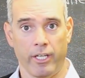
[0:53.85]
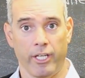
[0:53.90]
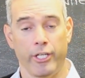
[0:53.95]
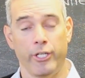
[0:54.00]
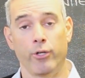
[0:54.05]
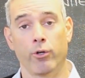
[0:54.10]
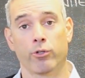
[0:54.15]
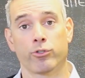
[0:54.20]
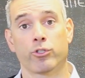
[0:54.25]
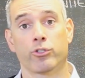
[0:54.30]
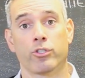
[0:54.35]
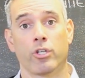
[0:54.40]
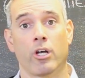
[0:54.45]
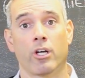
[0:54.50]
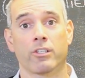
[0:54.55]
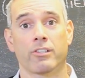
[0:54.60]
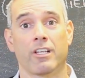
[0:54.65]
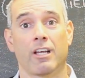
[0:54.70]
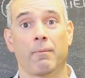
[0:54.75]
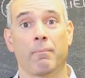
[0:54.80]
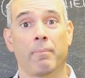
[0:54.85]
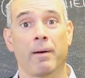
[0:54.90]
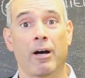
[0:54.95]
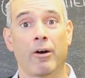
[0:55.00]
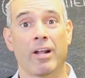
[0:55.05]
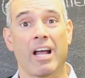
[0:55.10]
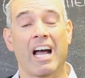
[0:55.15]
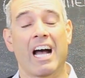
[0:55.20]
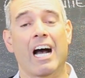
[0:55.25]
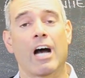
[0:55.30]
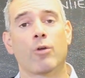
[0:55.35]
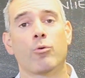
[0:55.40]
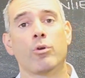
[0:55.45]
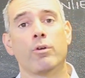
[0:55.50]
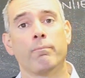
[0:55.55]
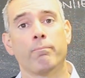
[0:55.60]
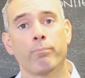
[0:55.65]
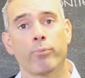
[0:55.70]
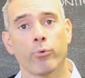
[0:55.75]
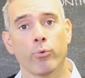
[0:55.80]
He also talks about how to
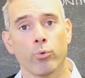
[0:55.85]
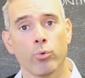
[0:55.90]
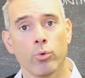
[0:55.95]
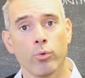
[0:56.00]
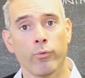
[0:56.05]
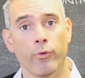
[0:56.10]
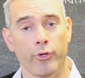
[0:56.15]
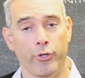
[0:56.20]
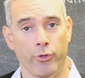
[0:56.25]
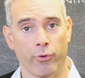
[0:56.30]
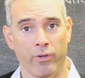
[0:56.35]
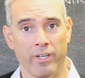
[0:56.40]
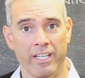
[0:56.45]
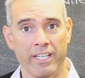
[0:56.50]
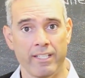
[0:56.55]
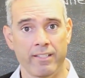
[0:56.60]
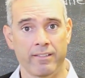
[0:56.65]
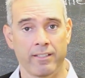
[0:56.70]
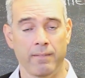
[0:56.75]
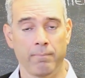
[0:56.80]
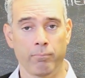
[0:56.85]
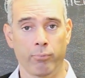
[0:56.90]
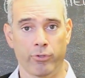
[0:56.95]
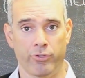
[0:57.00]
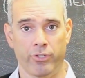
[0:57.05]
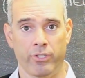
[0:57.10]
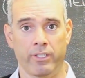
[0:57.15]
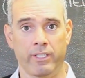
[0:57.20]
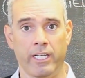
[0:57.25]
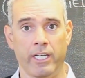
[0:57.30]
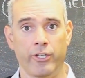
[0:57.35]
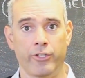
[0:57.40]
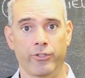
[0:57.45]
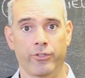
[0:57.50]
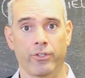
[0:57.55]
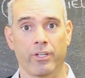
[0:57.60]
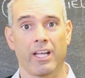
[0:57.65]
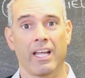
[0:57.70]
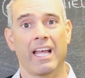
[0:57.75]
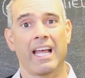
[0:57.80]
improve your listing
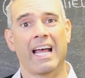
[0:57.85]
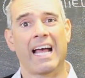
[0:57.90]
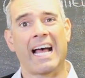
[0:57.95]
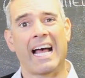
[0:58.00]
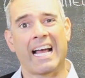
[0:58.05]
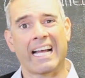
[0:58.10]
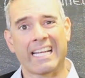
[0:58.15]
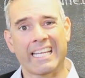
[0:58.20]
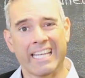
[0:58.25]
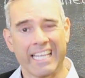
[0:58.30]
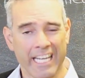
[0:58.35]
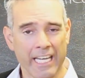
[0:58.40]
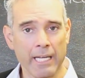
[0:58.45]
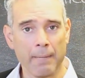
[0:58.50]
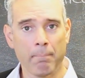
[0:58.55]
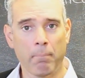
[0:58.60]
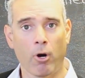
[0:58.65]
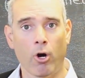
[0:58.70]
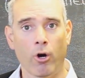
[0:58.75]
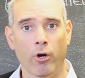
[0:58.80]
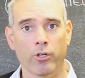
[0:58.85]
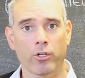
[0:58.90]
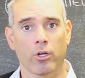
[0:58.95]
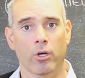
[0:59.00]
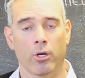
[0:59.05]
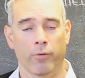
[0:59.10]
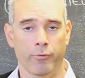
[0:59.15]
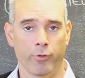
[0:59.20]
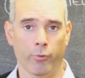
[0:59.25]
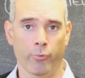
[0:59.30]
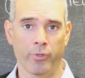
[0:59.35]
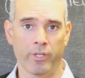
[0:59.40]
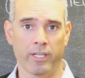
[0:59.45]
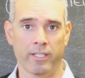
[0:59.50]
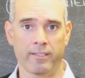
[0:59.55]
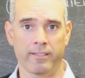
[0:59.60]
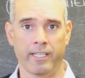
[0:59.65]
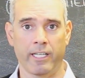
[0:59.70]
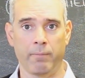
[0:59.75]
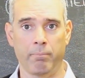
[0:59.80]
presentation, a key part of your real
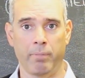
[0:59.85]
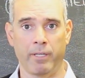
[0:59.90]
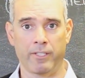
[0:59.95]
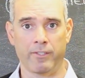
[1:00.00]
estate